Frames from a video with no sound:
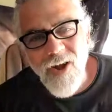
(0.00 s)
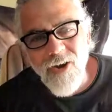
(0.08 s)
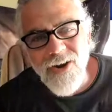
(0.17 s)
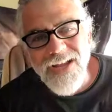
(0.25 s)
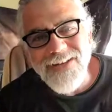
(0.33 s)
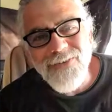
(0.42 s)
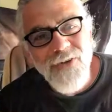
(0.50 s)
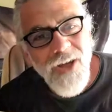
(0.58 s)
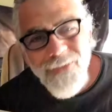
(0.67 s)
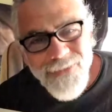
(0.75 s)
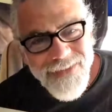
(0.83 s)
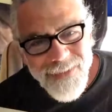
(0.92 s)
are like
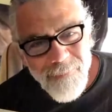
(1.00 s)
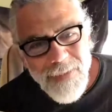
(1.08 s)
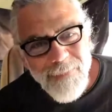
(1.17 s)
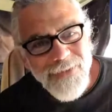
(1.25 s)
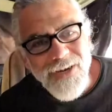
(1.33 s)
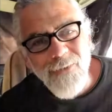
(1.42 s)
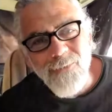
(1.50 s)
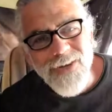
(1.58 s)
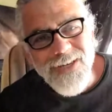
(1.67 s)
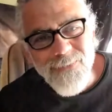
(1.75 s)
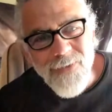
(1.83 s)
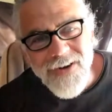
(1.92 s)
nothing. The people that are
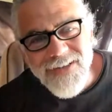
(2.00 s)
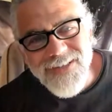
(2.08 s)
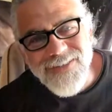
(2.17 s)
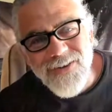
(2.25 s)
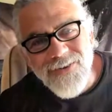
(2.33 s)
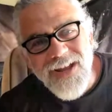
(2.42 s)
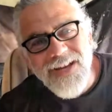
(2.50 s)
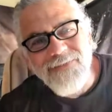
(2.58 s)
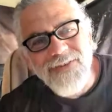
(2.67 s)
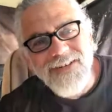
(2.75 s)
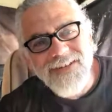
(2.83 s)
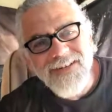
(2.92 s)
really running this are not
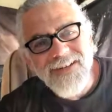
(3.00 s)
even